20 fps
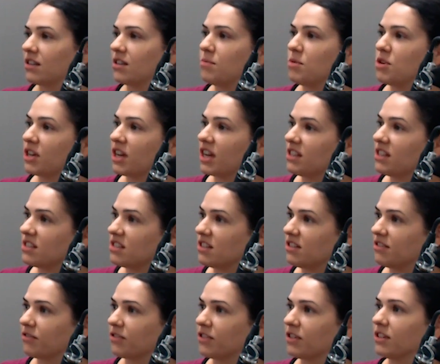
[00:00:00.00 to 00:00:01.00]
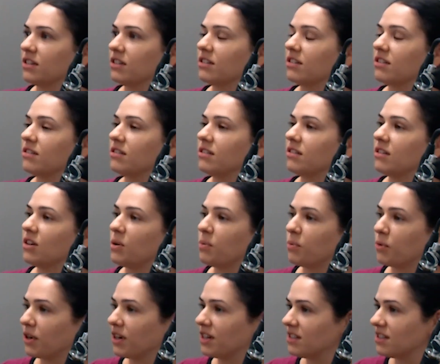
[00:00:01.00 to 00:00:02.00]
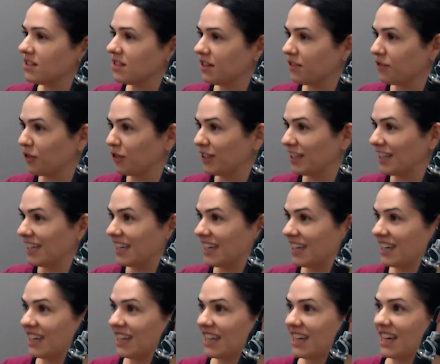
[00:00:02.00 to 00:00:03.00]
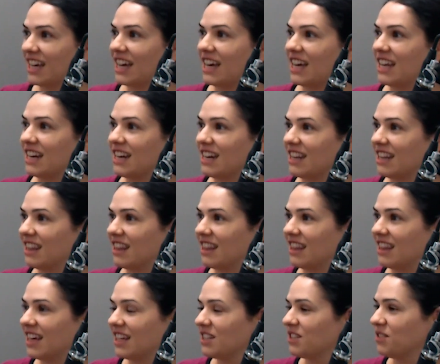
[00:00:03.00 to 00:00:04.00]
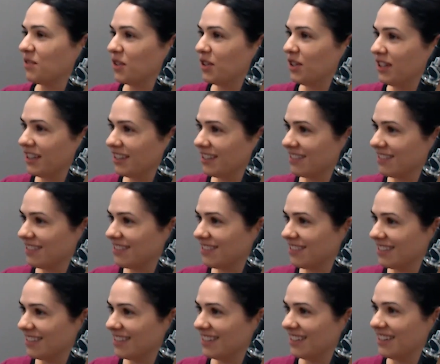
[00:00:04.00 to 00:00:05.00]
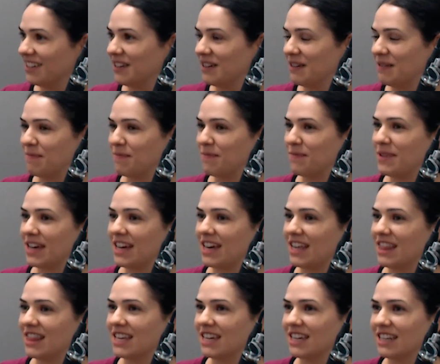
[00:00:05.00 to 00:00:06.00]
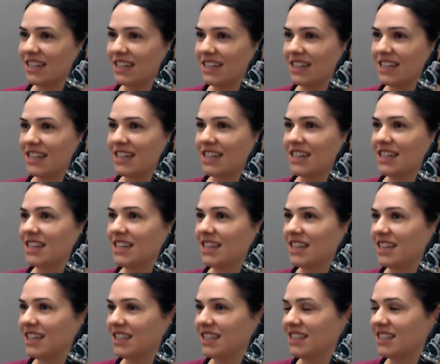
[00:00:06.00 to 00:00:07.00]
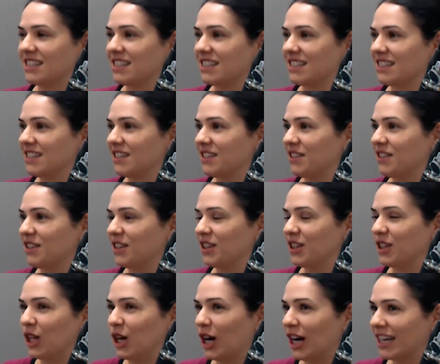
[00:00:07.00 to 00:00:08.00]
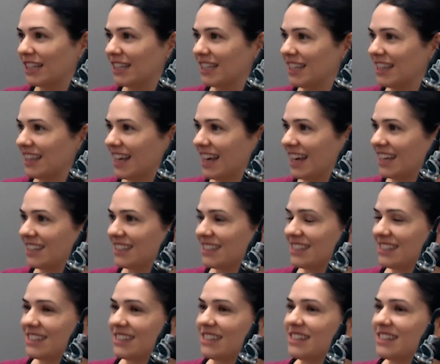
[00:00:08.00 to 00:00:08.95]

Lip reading: communicates different, operates differently, and that's fine. And that it's likely that